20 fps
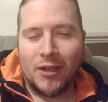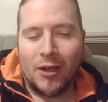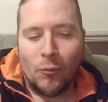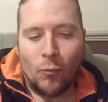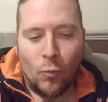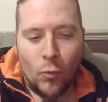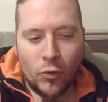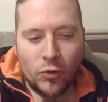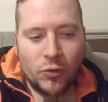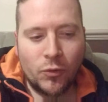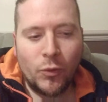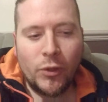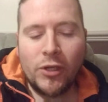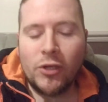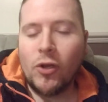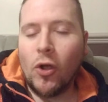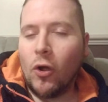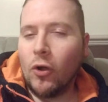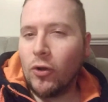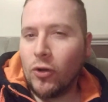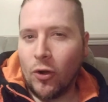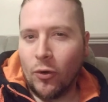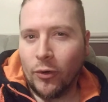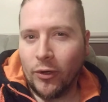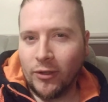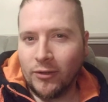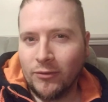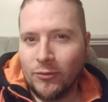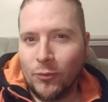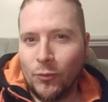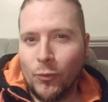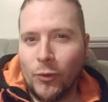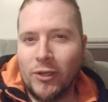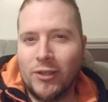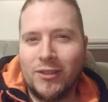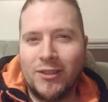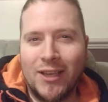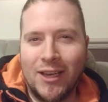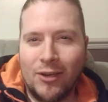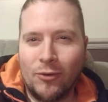And once we got going,
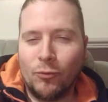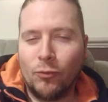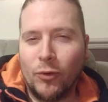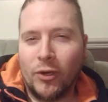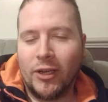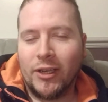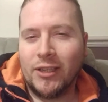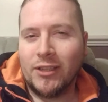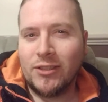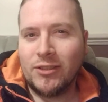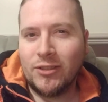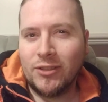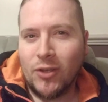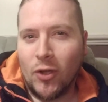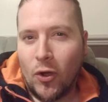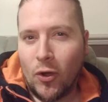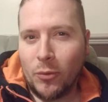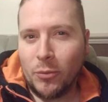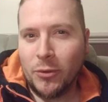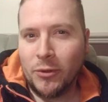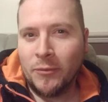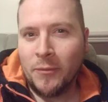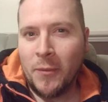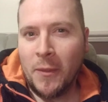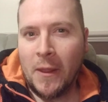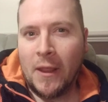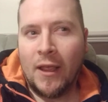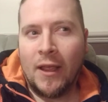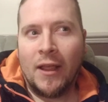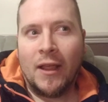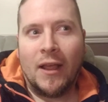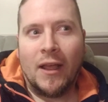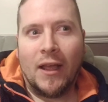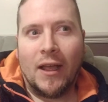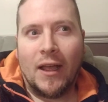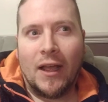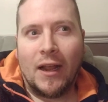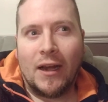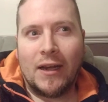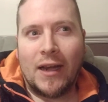we didn't really stop.
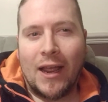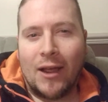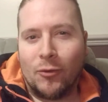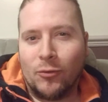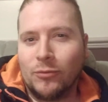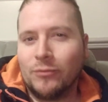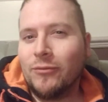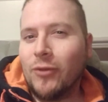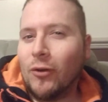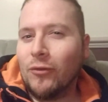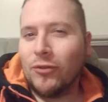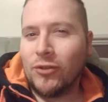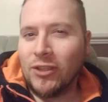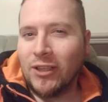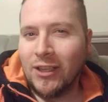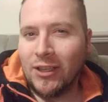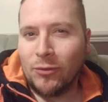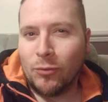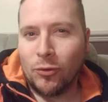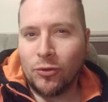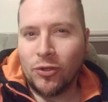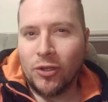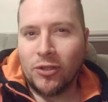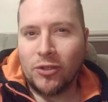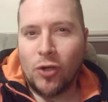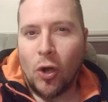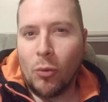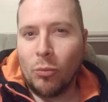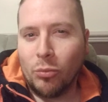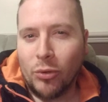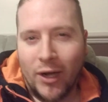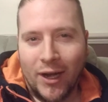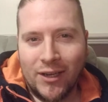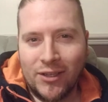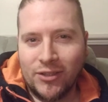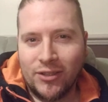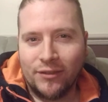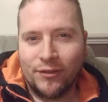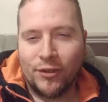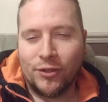Now, obviously, this wasn't as
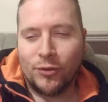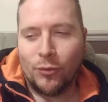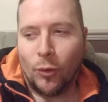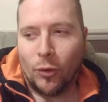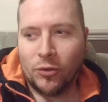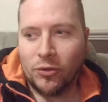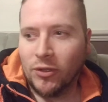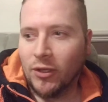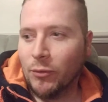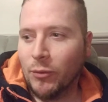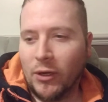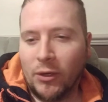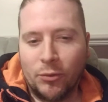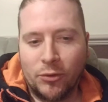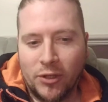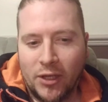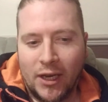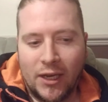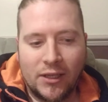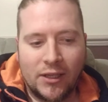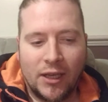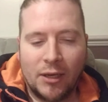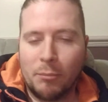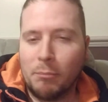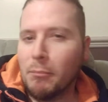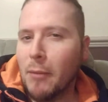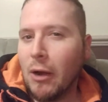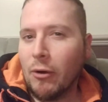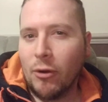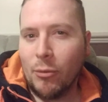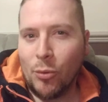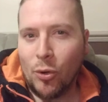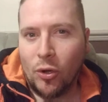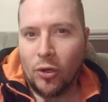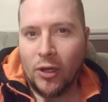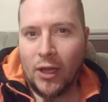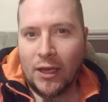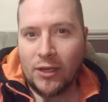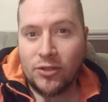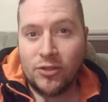comprehensive as it was when it was against like
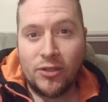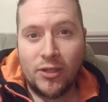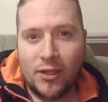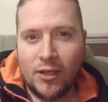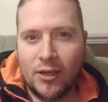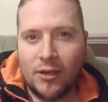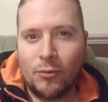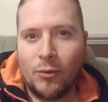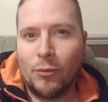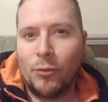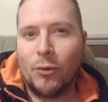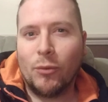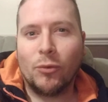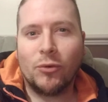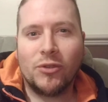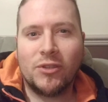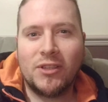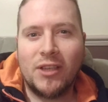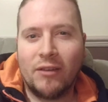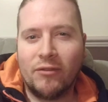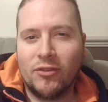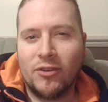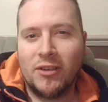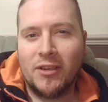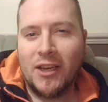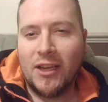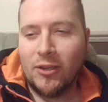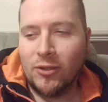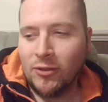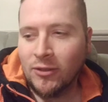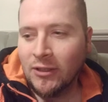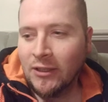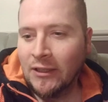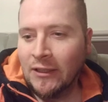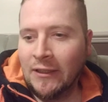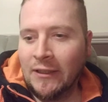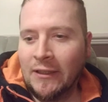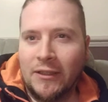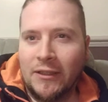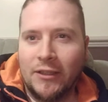Maribor last year when we won 7 0,
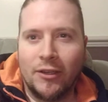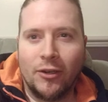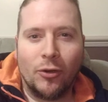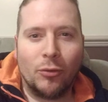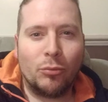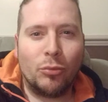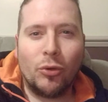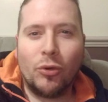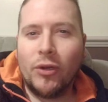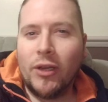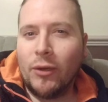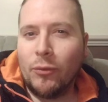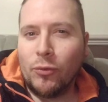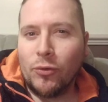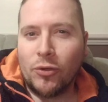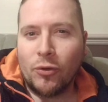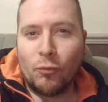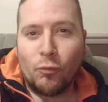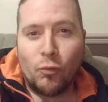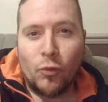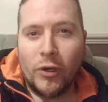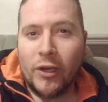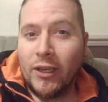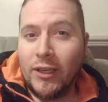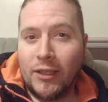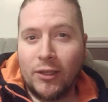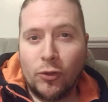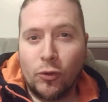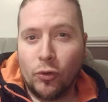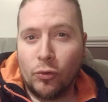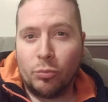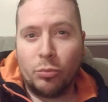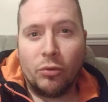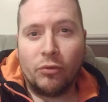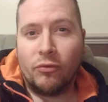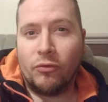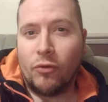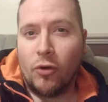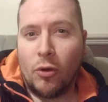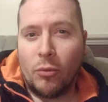you know, but it was a really good
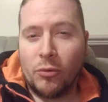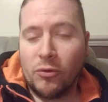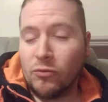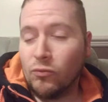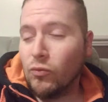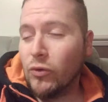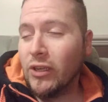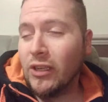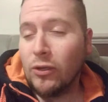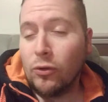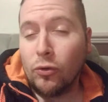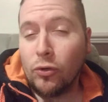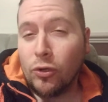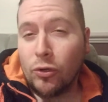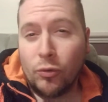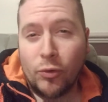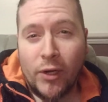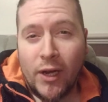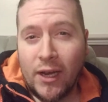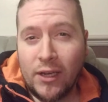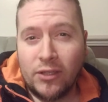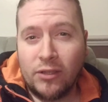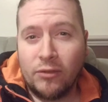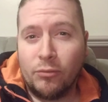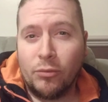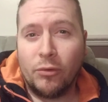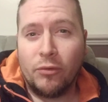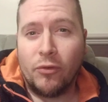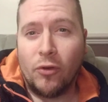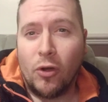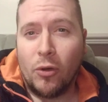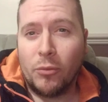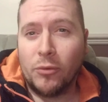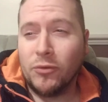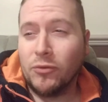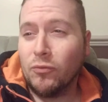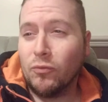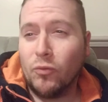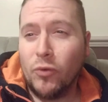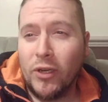performance, really good creative
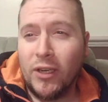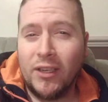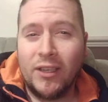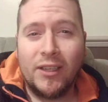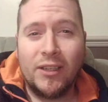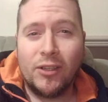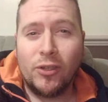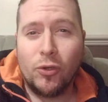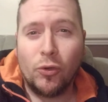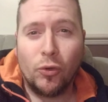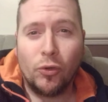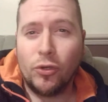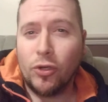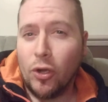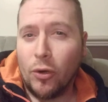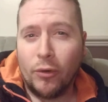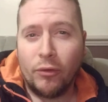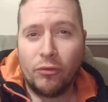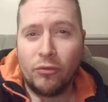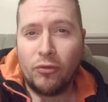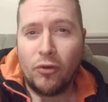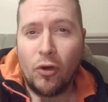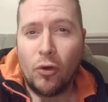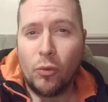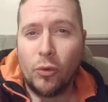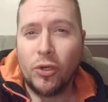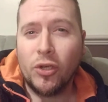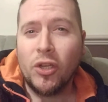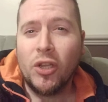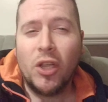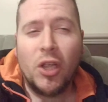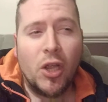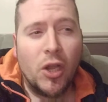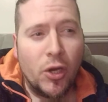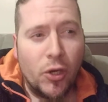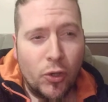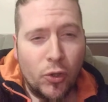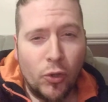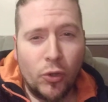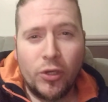performance, really good going forward,
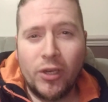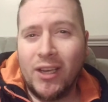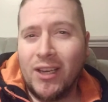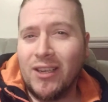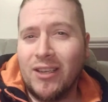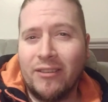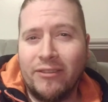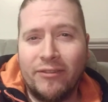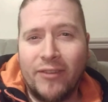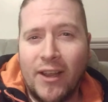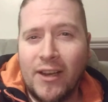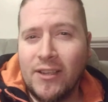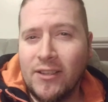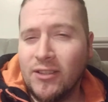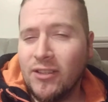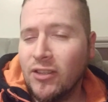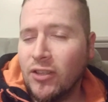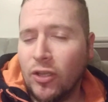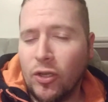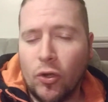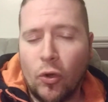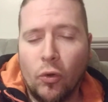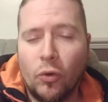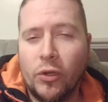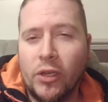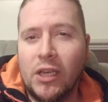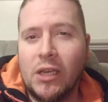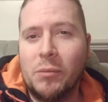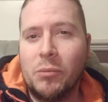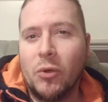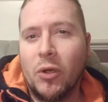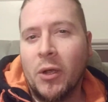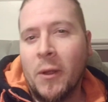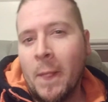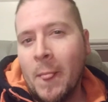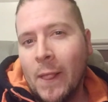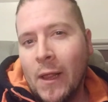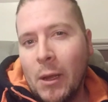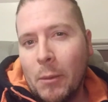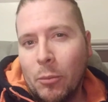good in defence, the goalkeeper.